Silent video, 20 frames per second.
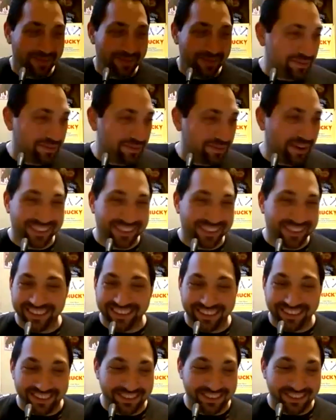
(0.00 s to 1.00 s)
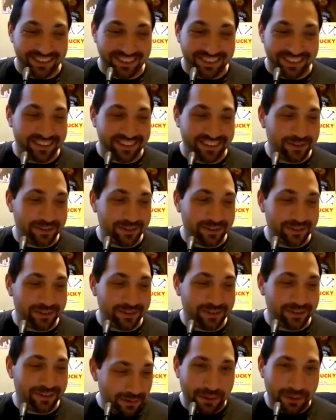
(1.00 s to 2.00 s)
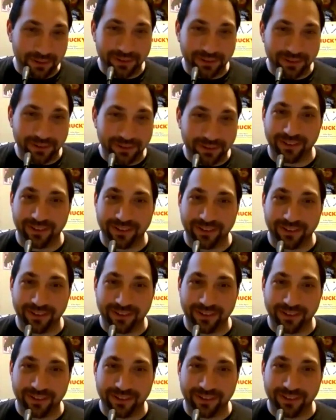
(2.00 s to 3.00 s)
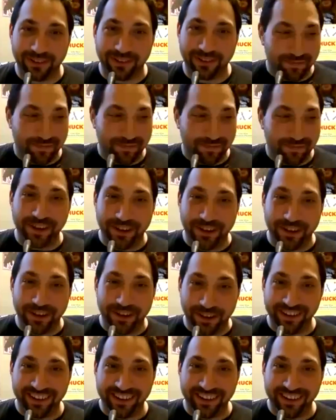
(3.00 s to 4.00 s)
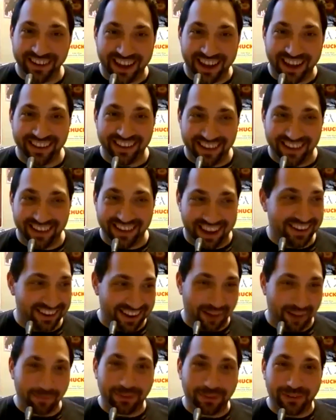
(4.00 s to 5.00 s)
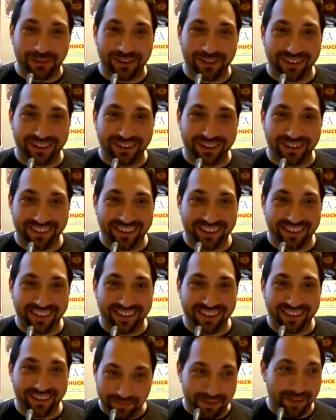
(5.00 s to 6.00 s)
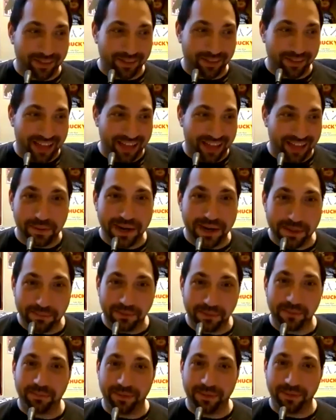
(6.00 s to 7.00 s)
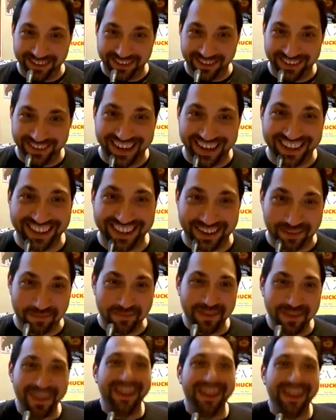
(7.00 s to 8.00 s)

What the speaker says: Well, those posts are very good, and I'm sure a lot of people appreciate them.